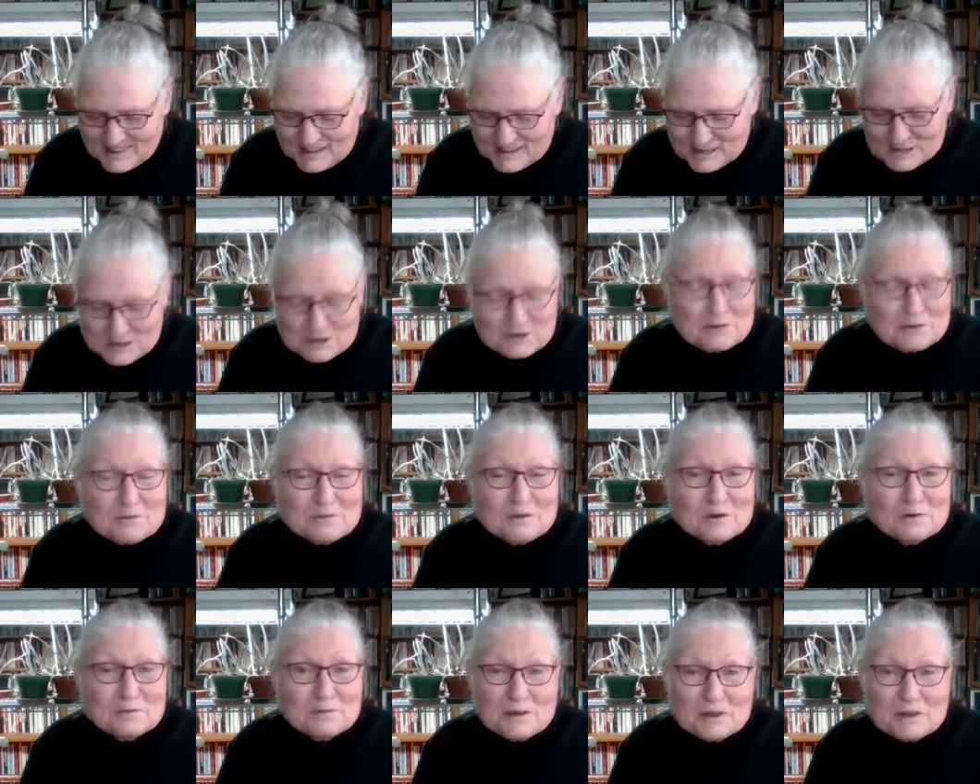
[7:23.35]
you
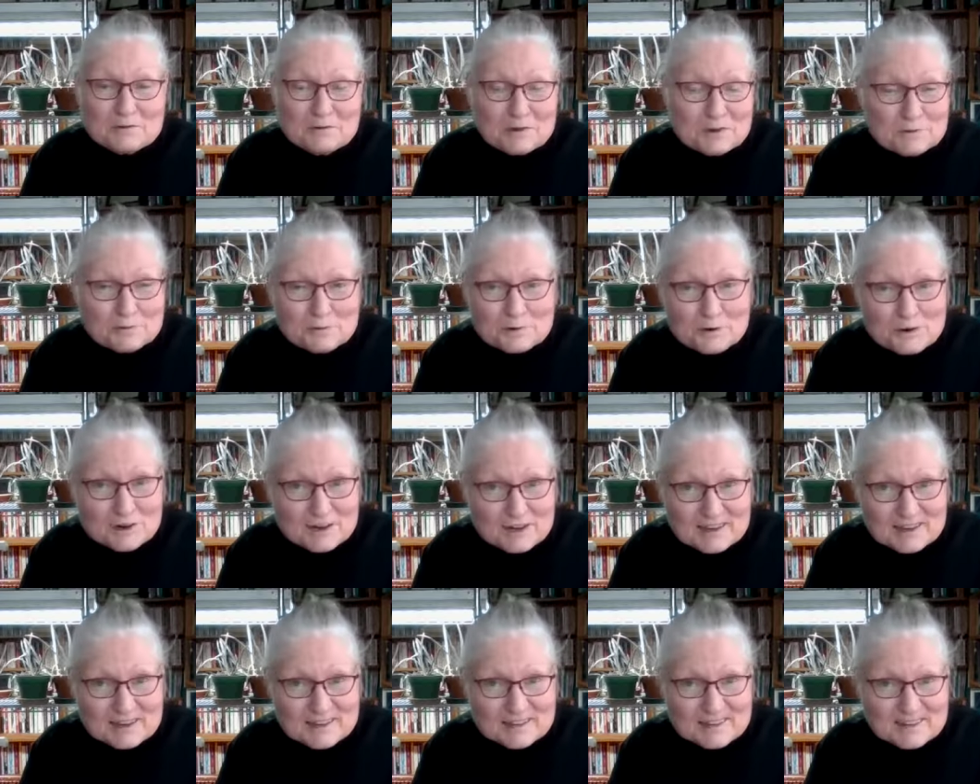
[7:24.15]
will be
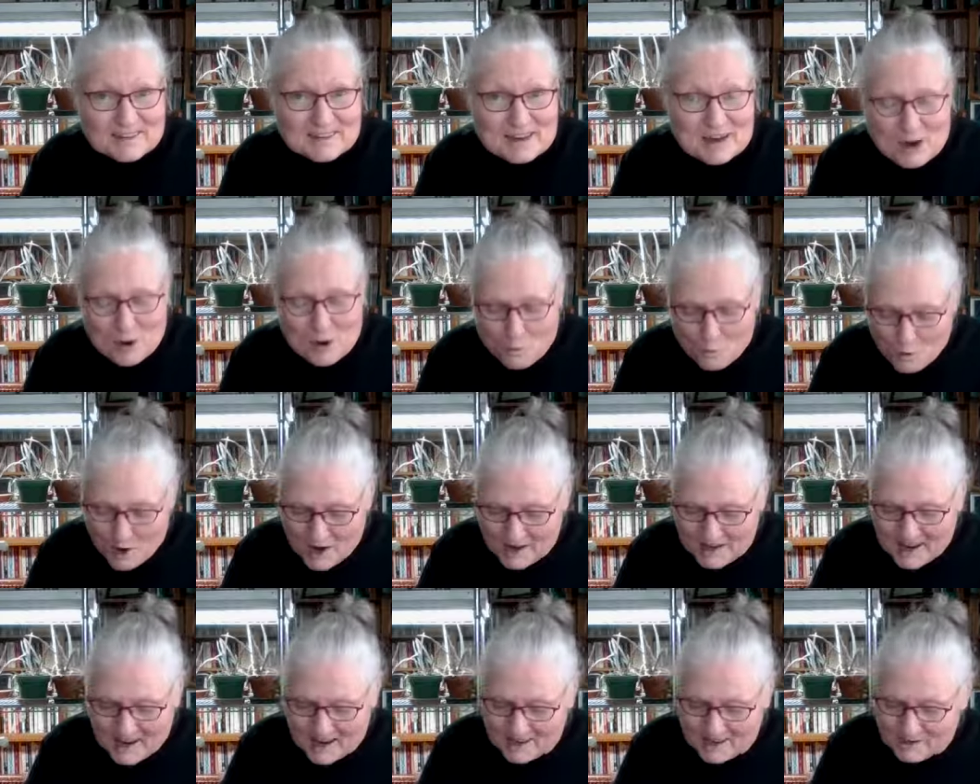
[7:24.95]
rewarded
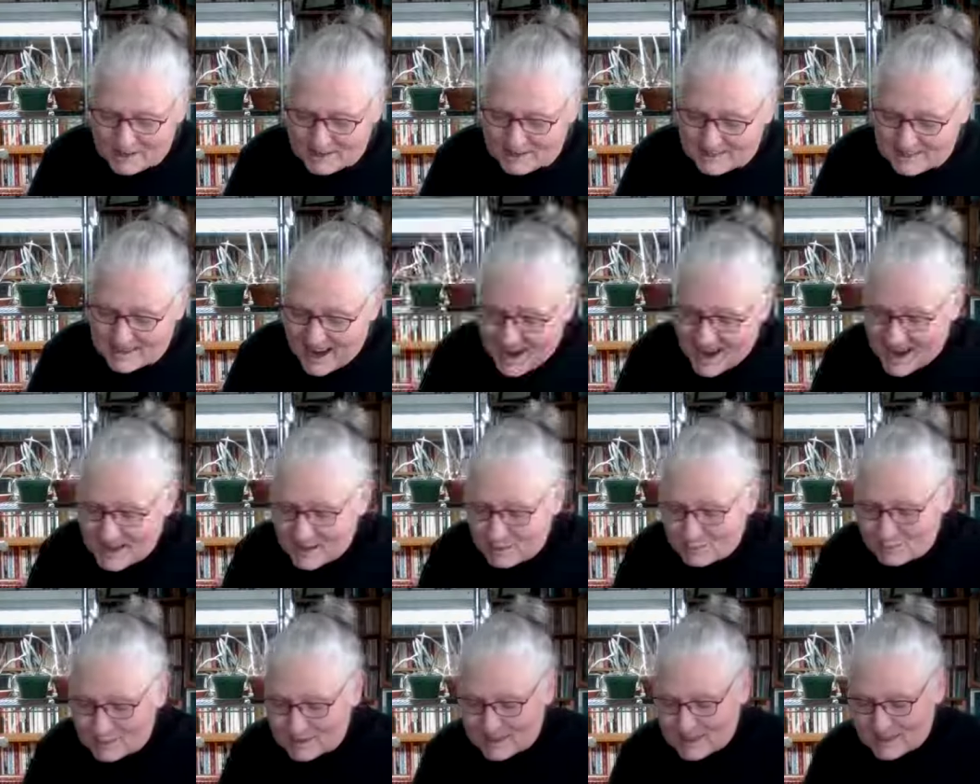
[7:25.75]
100
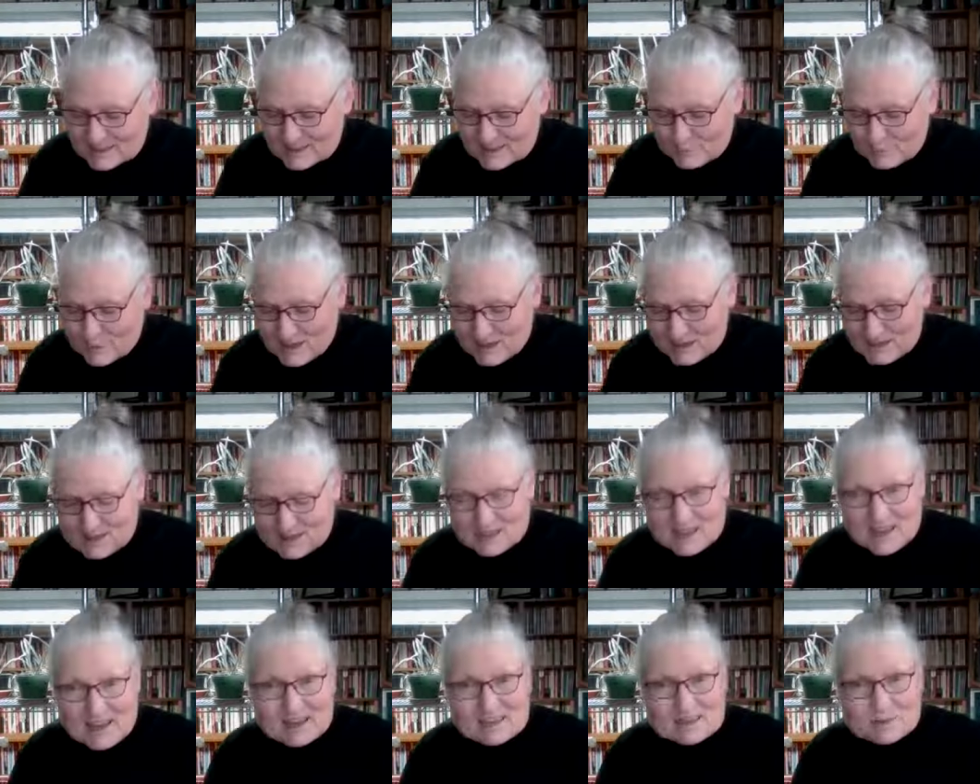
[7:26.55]
times as
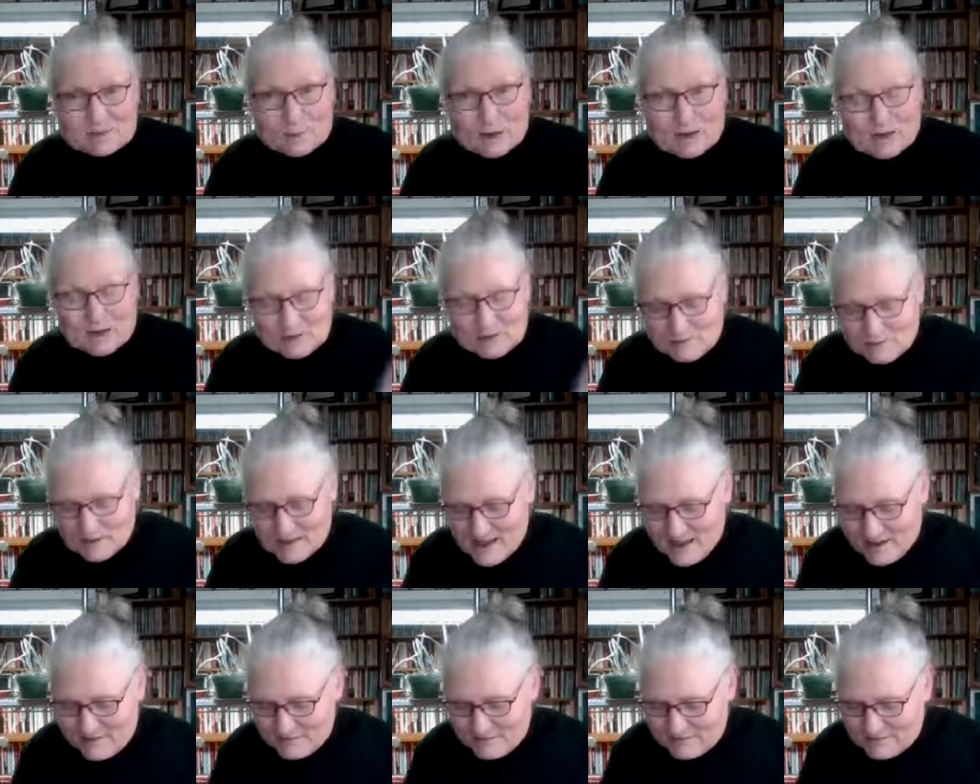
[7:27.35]
much as what you
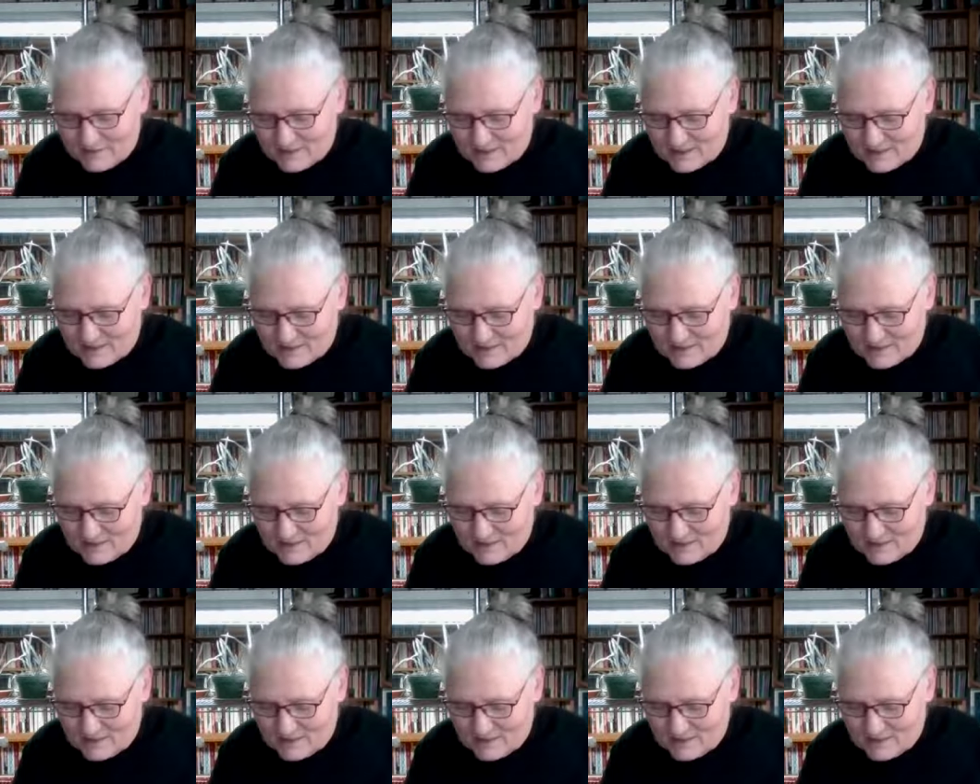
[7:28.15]
left,